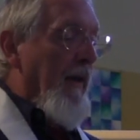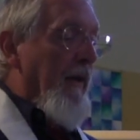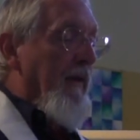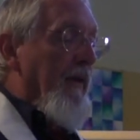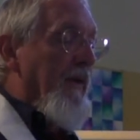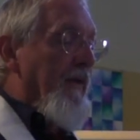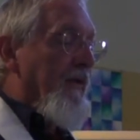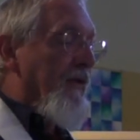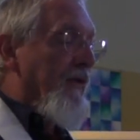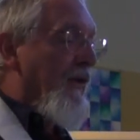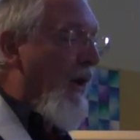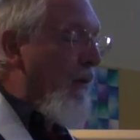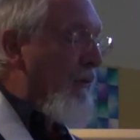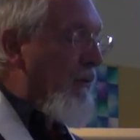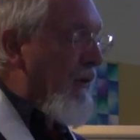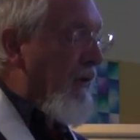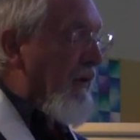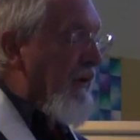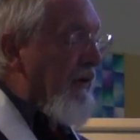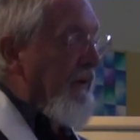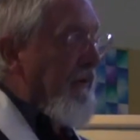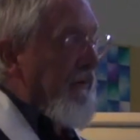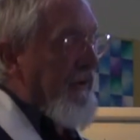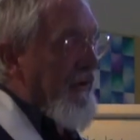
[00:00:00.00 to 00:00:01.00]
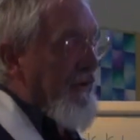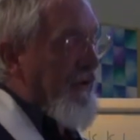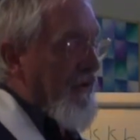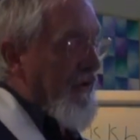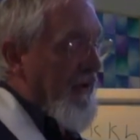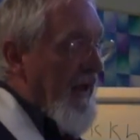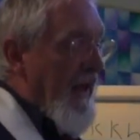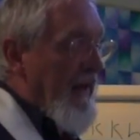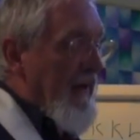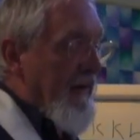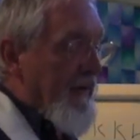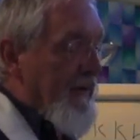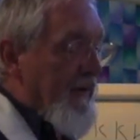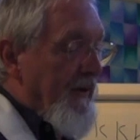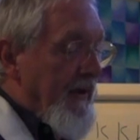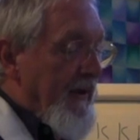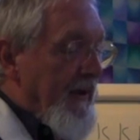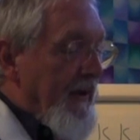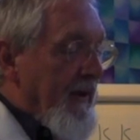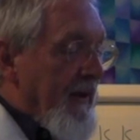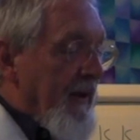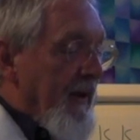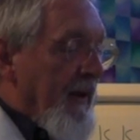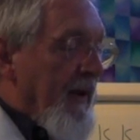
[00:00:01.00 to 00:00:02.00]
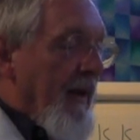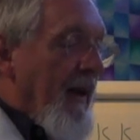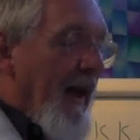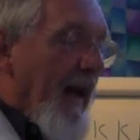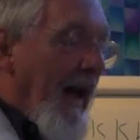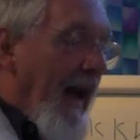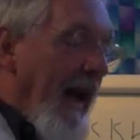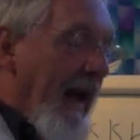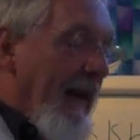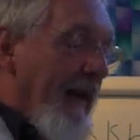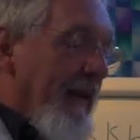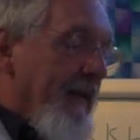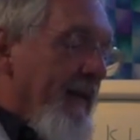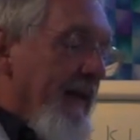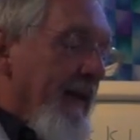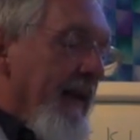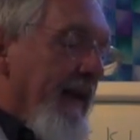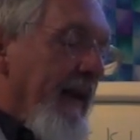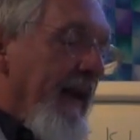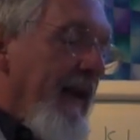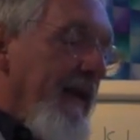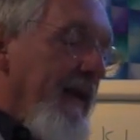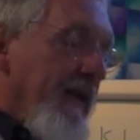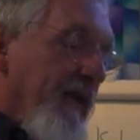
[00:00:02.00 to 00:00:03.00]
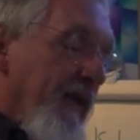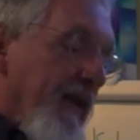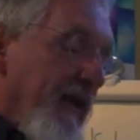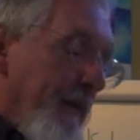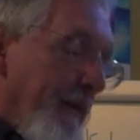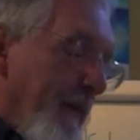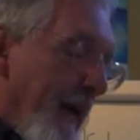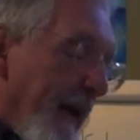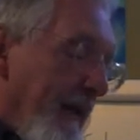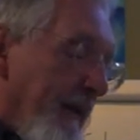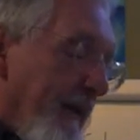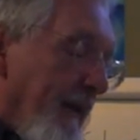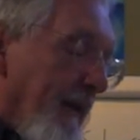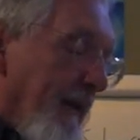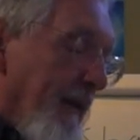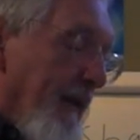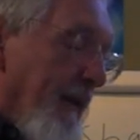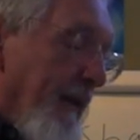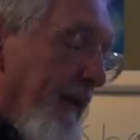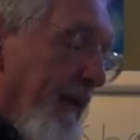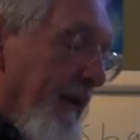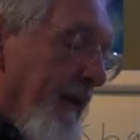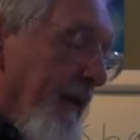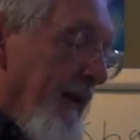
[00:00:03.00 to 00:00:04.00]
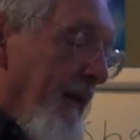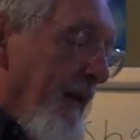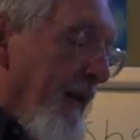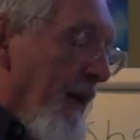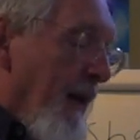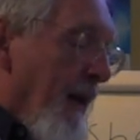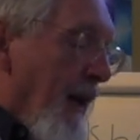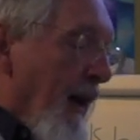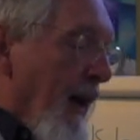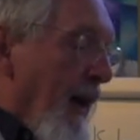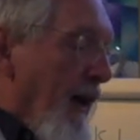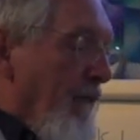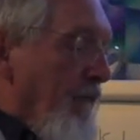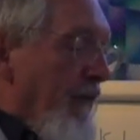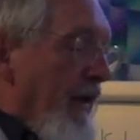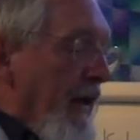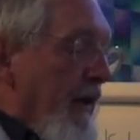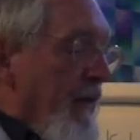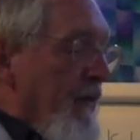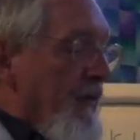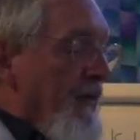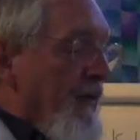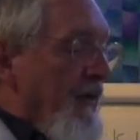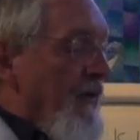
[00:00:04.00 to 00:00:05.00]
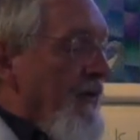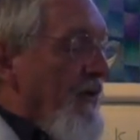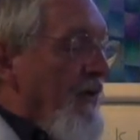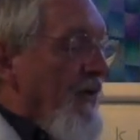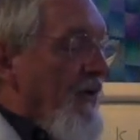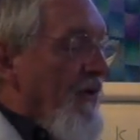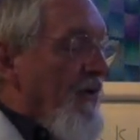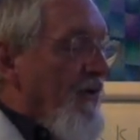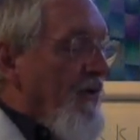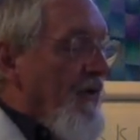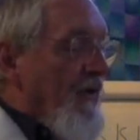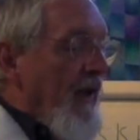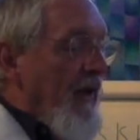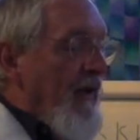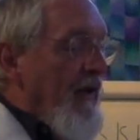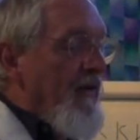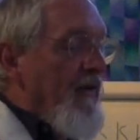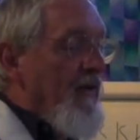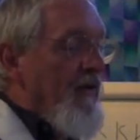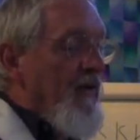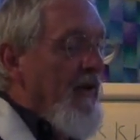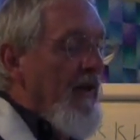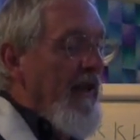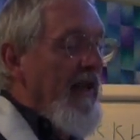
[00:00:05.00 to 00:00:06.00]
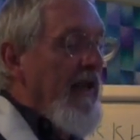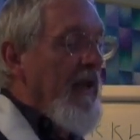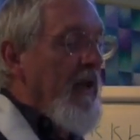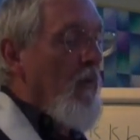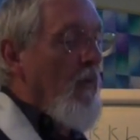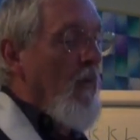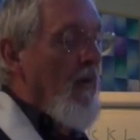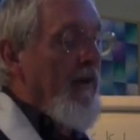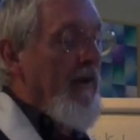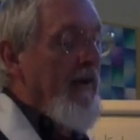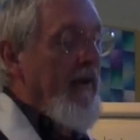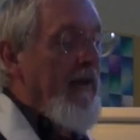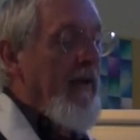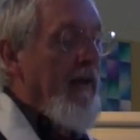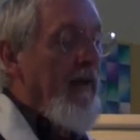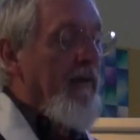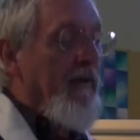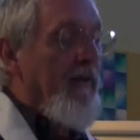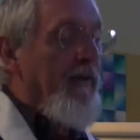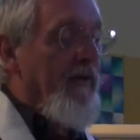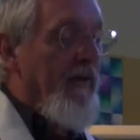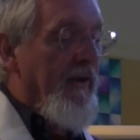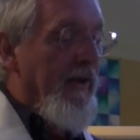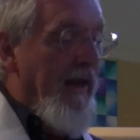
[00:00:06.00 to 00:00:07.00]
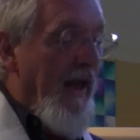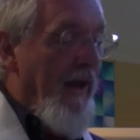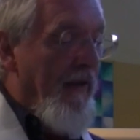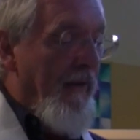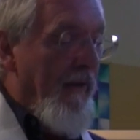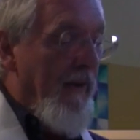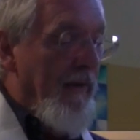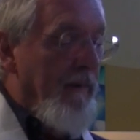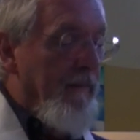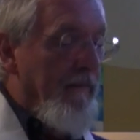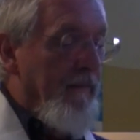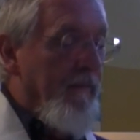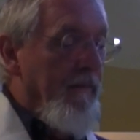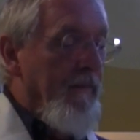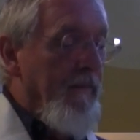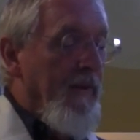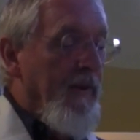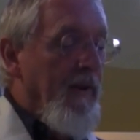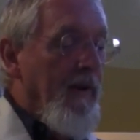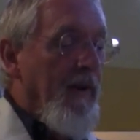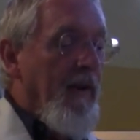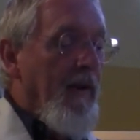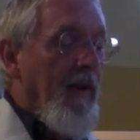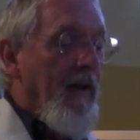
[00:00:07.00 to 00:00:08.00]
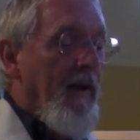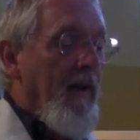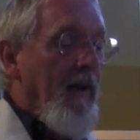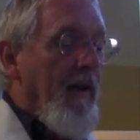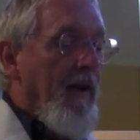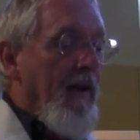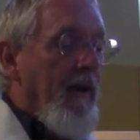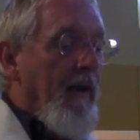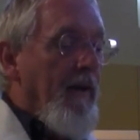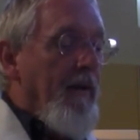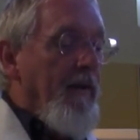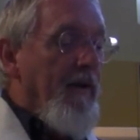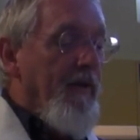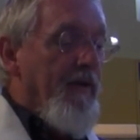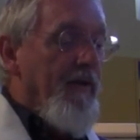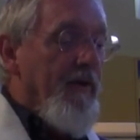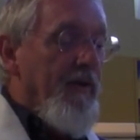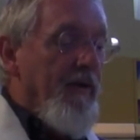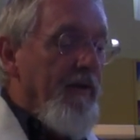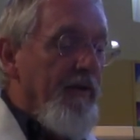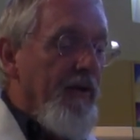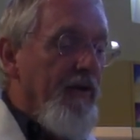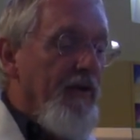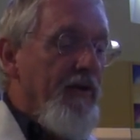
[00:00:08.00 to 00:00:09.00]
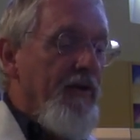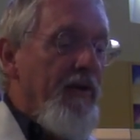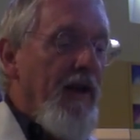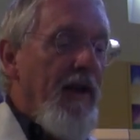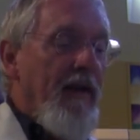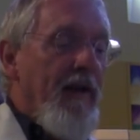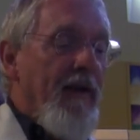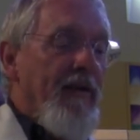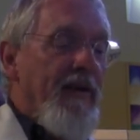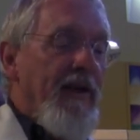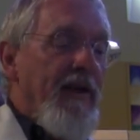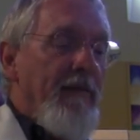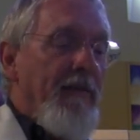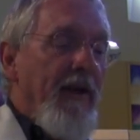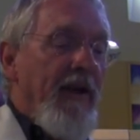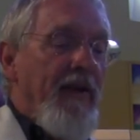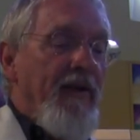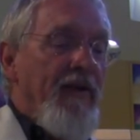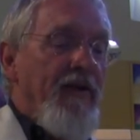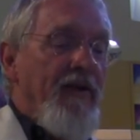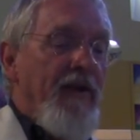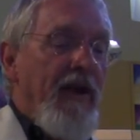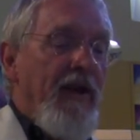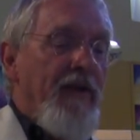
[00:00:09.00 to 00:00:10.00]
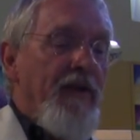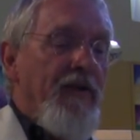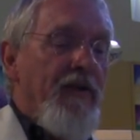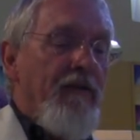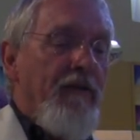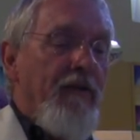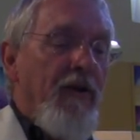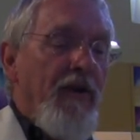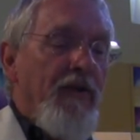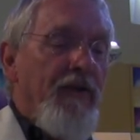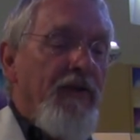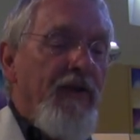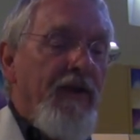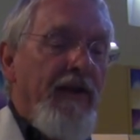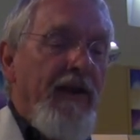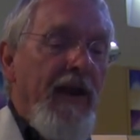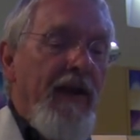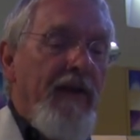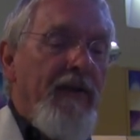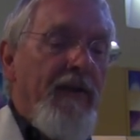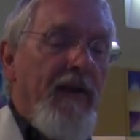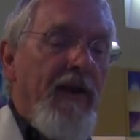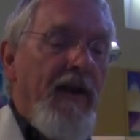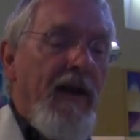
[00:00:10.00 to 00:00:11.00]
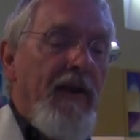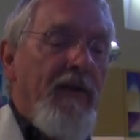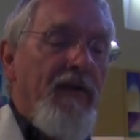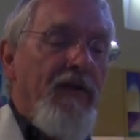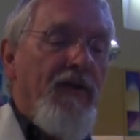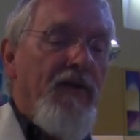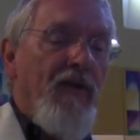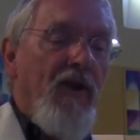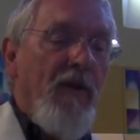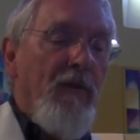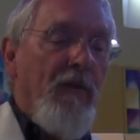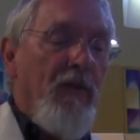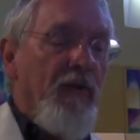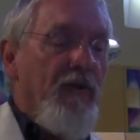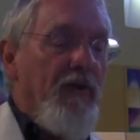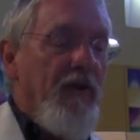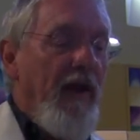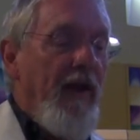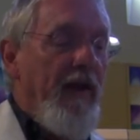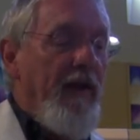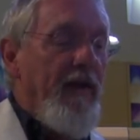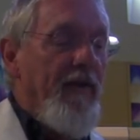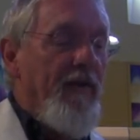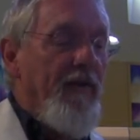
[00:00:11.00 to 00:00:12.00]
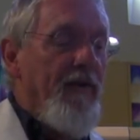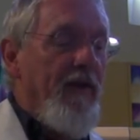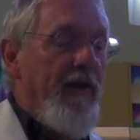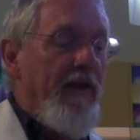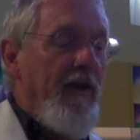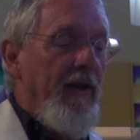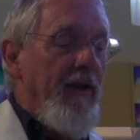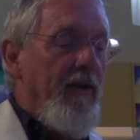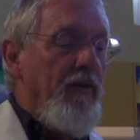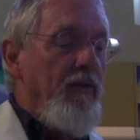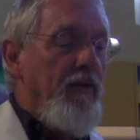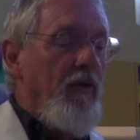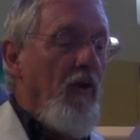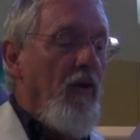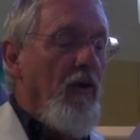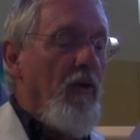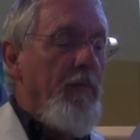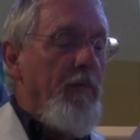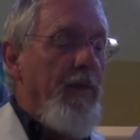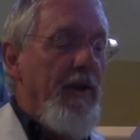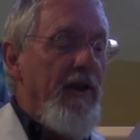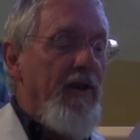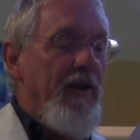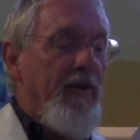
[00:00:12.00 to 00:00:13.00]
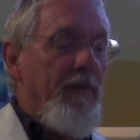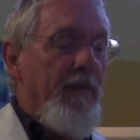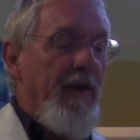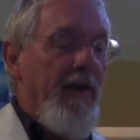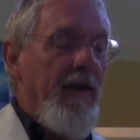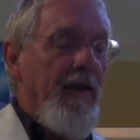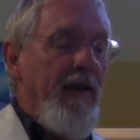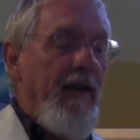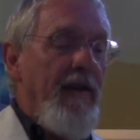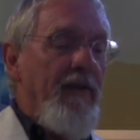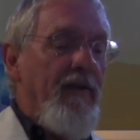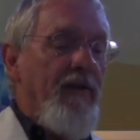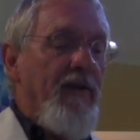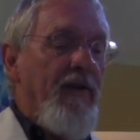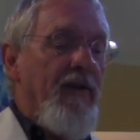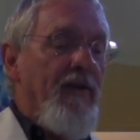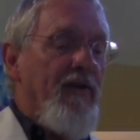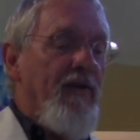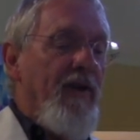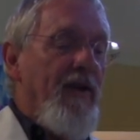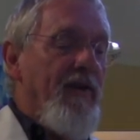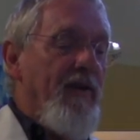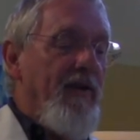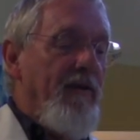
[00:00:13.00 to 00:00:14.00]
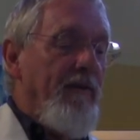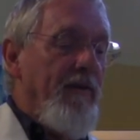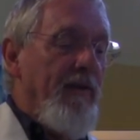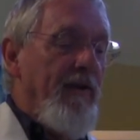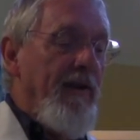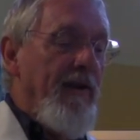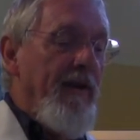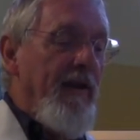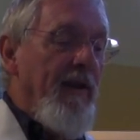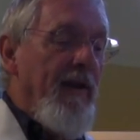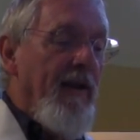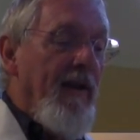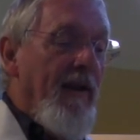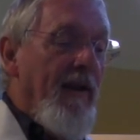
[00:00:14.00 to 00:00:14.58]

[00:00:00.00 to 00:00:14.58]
This total conditionality, acting interdependently, arouses states equally together. This conditionality makes states arise together and simultaneously, not piecemeal and successively.